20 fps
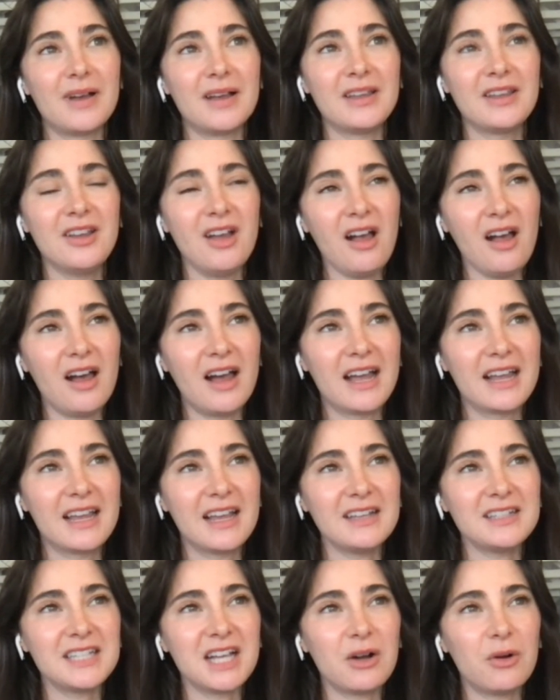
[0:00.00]
yeah, I
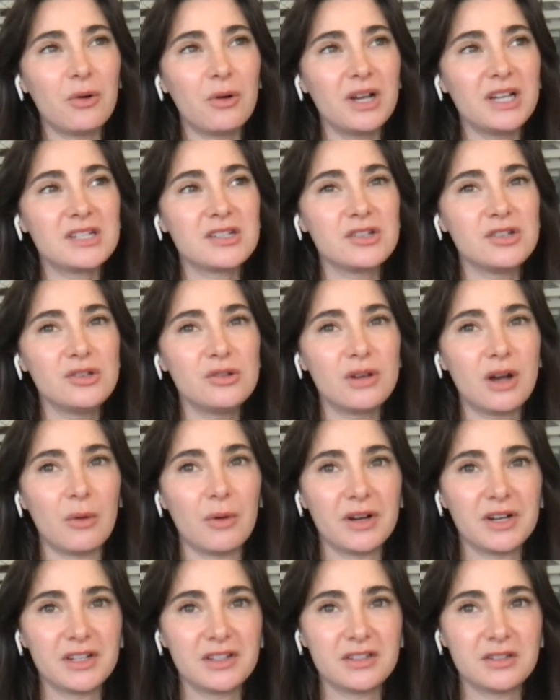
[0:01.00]
guess I always knew I
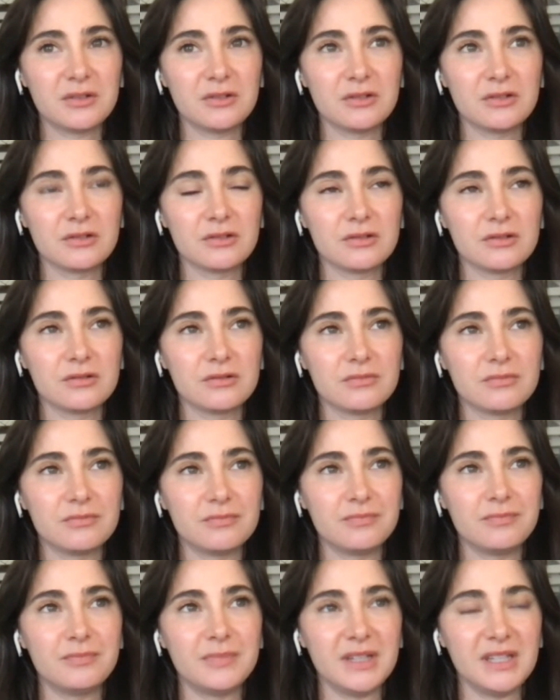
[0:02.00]
wanted to
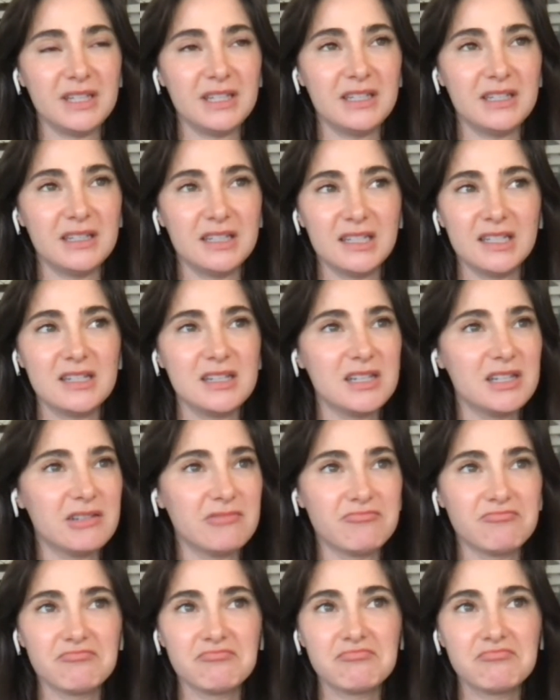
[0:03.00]

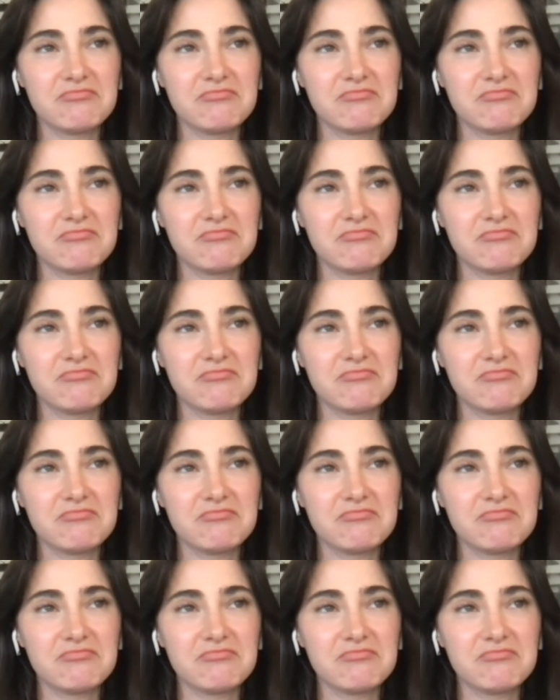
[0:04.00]
be